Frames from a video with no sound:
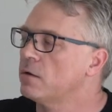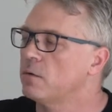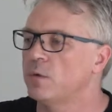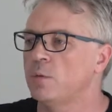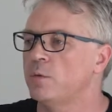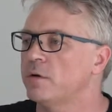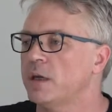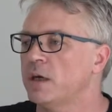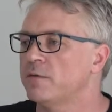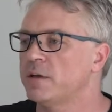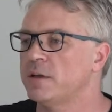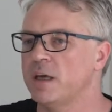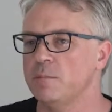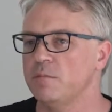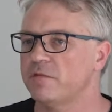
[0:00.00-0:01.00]
we wouldn't have a
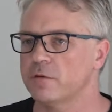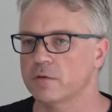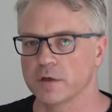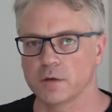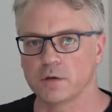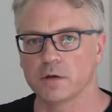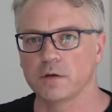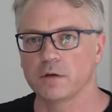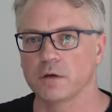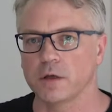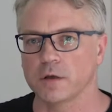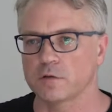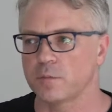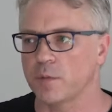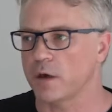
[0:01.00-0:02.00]
name for it,
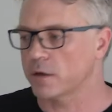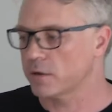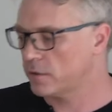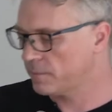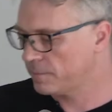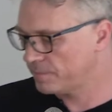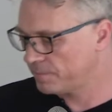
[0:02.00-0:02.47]
I expect.